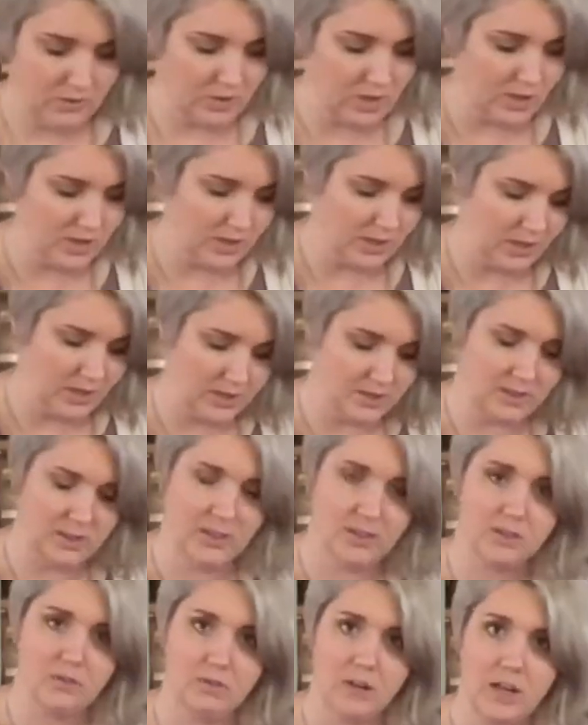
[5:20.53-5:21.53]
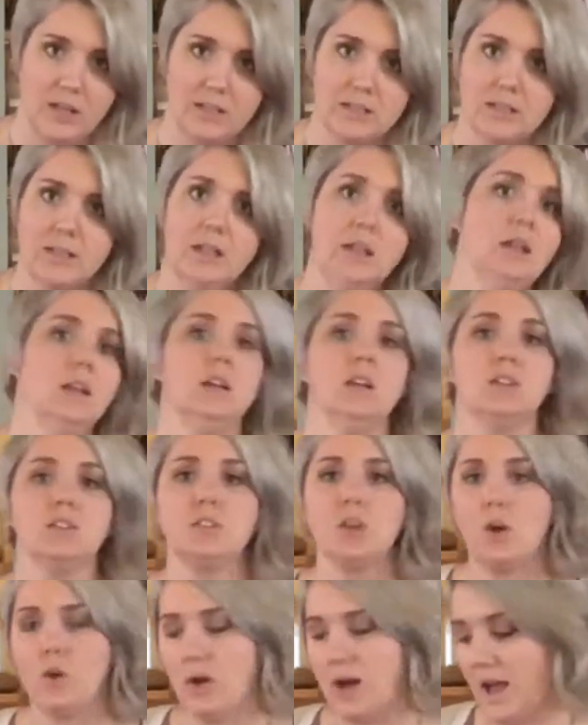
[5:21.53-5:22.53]
garlic husk in the rice.
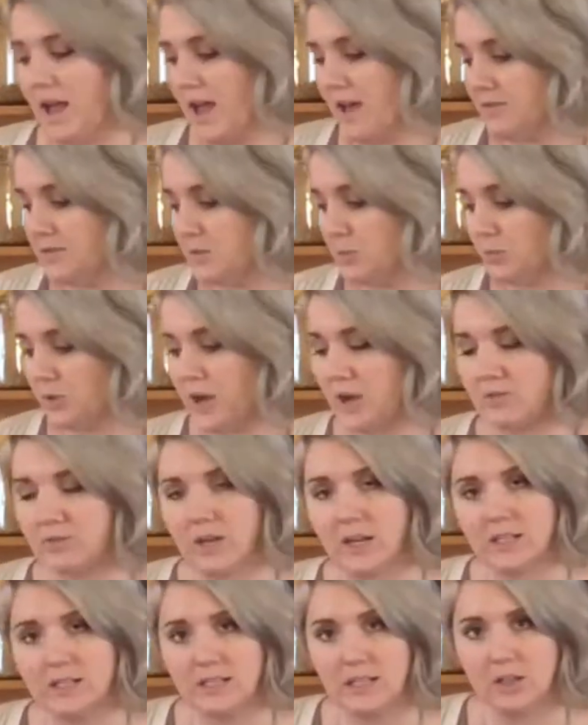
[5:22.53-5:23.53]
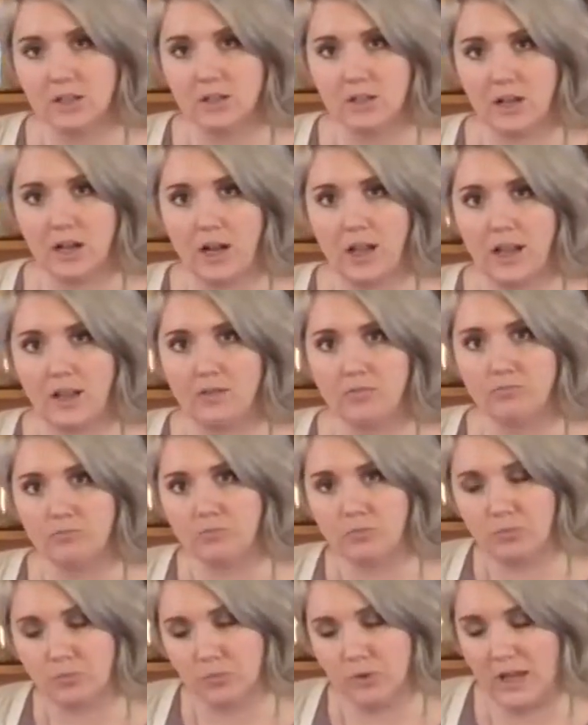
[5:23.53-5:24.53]
So I have some brown rice here that I
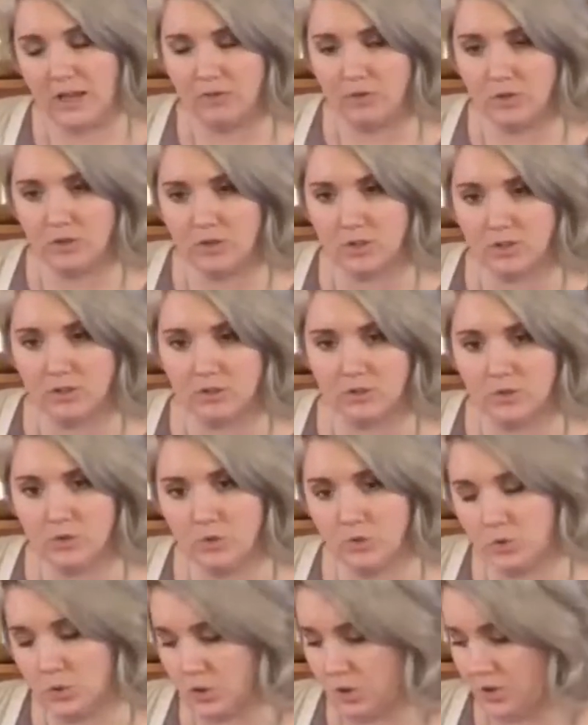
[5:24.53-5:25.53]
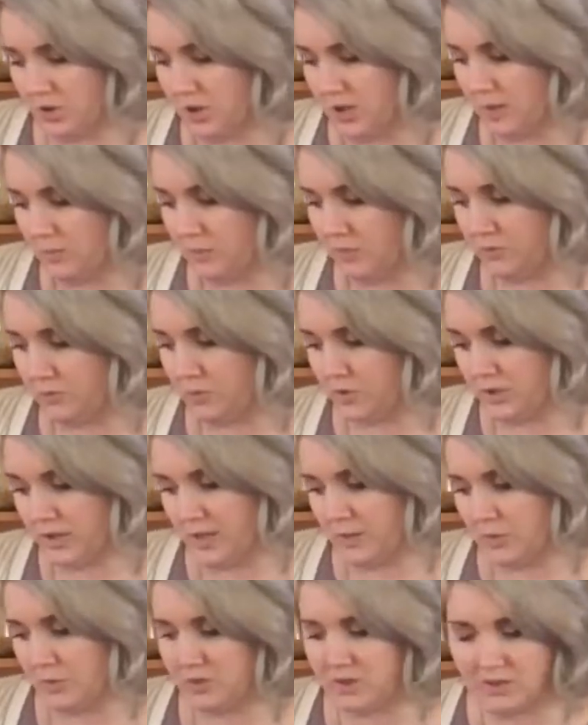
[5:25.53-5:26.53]
gave you a little tutorial on before,
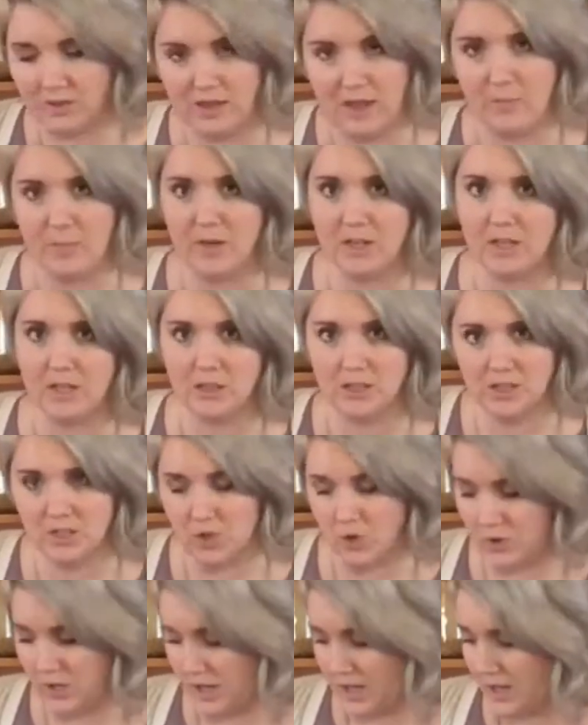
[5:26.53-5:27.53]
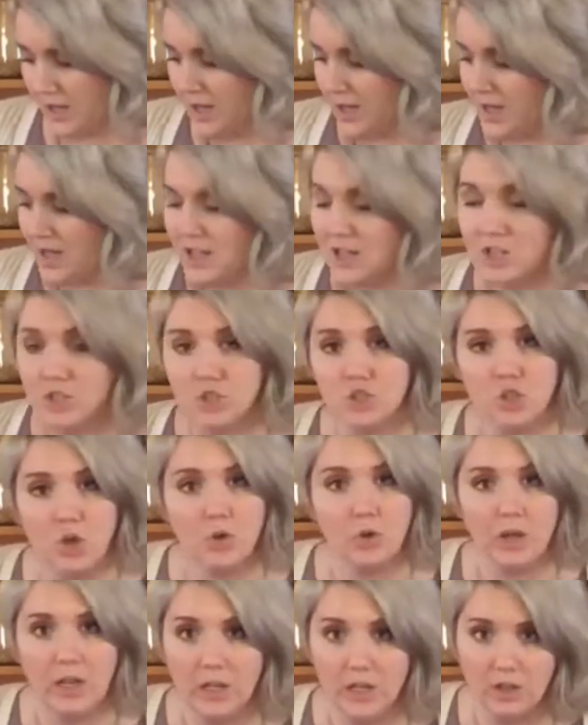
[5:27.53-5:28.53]
like with the lemon and the soaking.
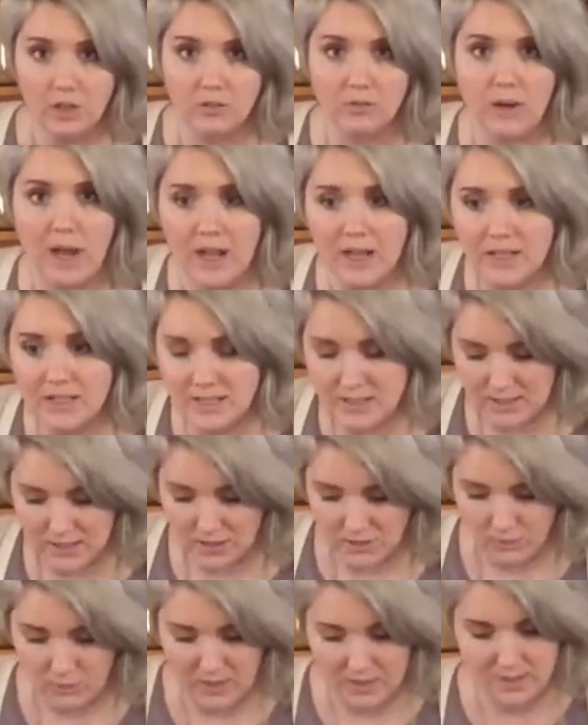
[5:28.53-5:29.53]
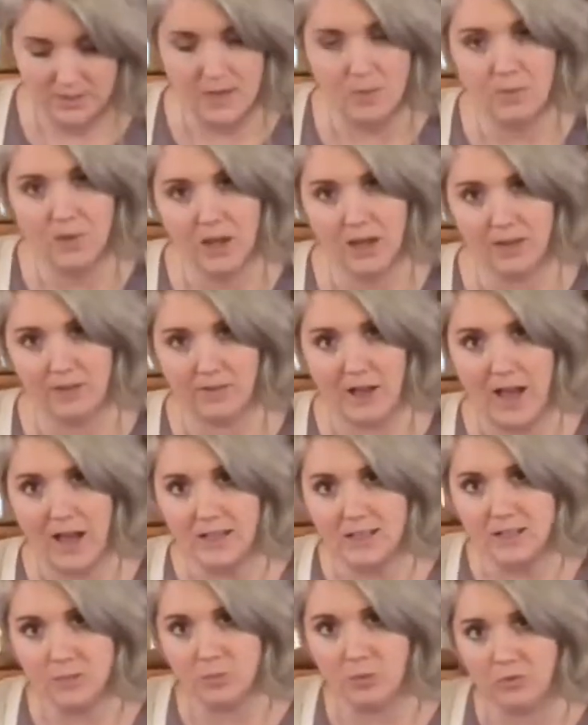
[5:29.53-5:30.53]
Soaking your rice with some kind of
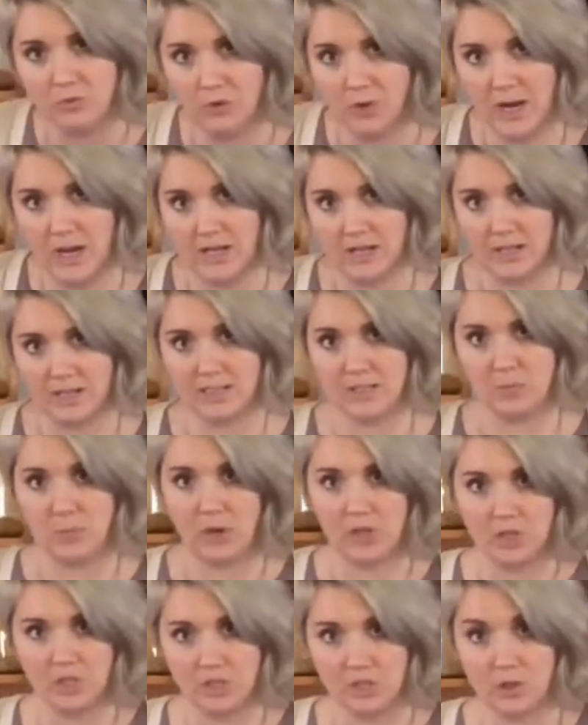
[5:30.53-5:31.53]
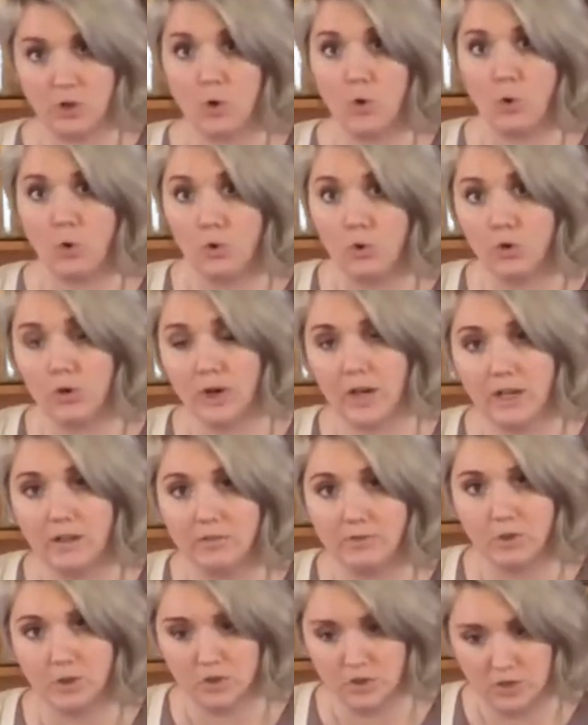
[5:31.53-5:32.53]
acid beforehand, especially the whole
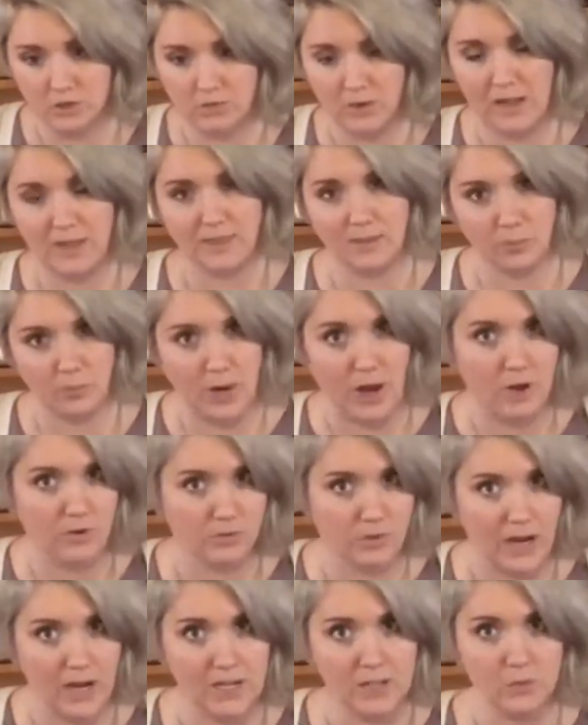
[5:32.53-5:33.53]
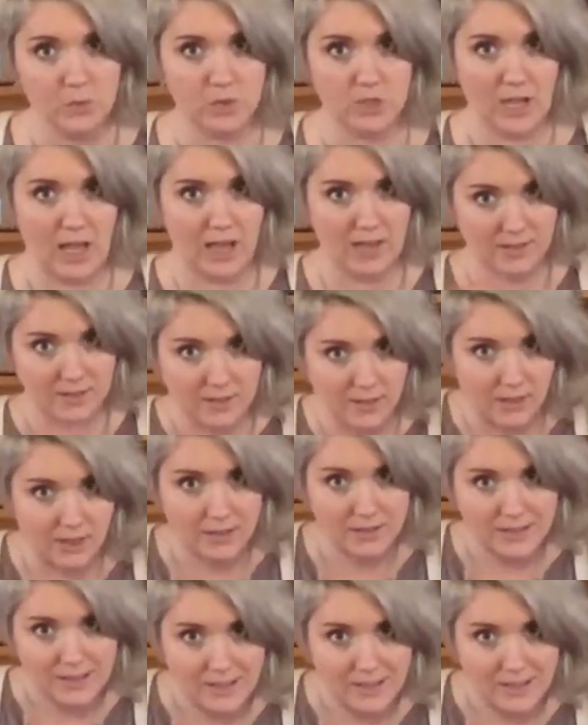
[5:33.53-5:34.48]
grain version, right? The brown rice, which has the